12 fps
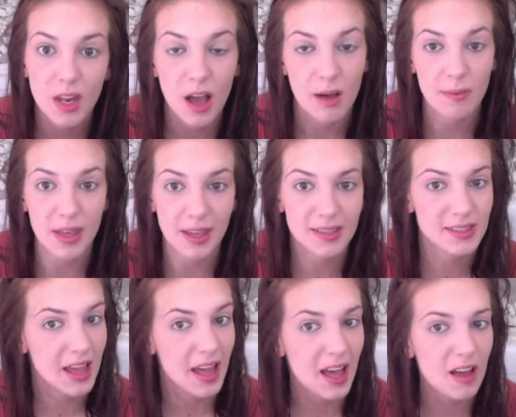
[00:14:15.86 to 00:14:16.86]
I mean, because I
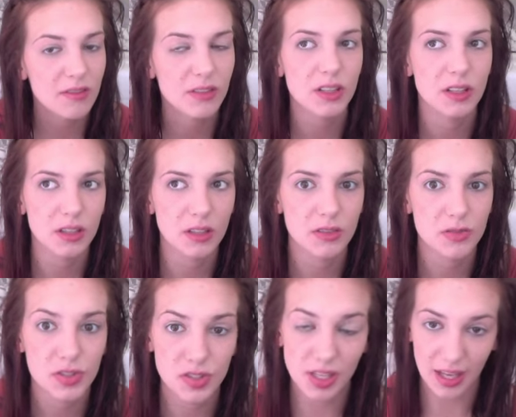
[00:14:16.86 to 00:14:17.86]
have
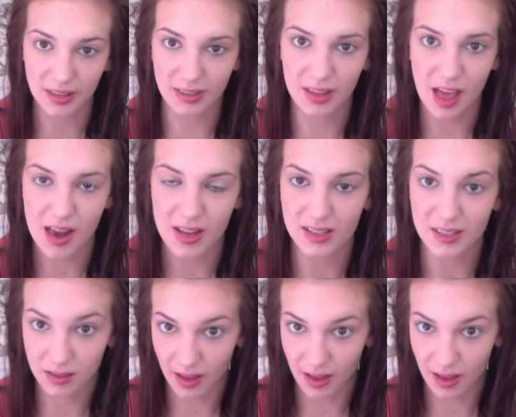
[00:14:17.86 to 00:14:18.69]
skin that is